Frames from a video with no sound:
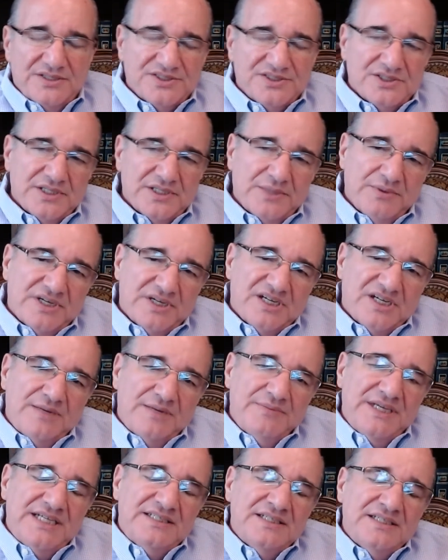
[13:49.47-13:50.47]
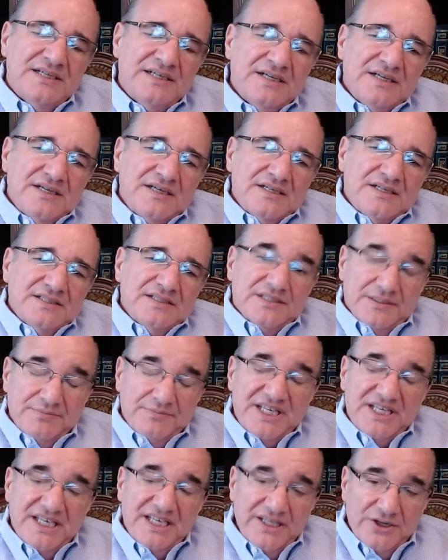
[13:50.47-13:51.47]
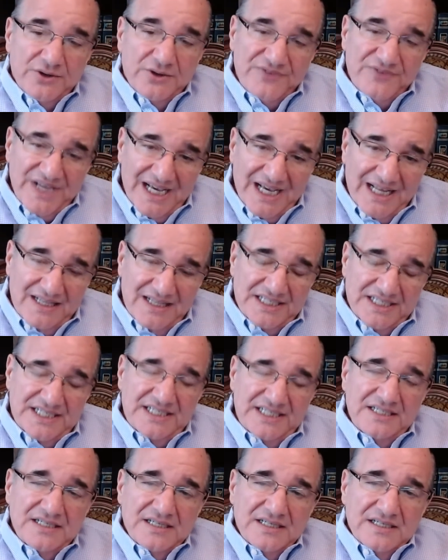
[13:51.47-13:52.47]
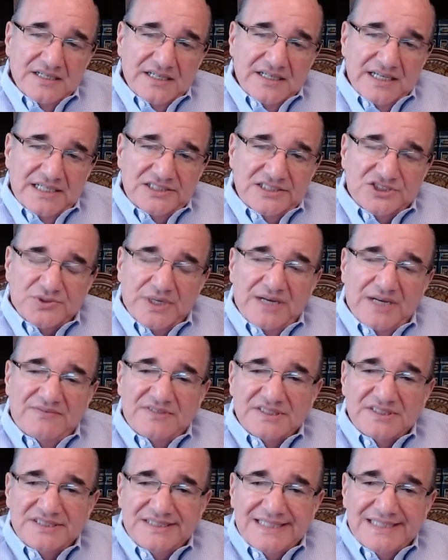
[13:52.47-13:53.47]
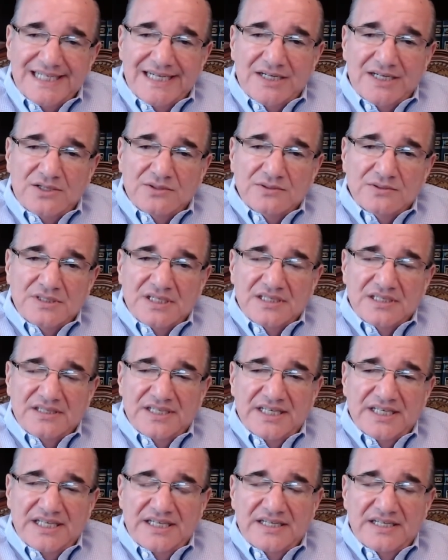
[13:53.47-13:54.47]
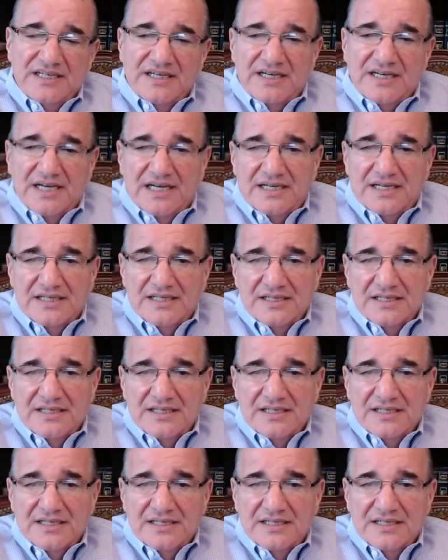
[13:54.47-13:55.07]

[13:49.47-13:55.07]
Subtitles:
So they would come in to the Megiddo Valley and travel down the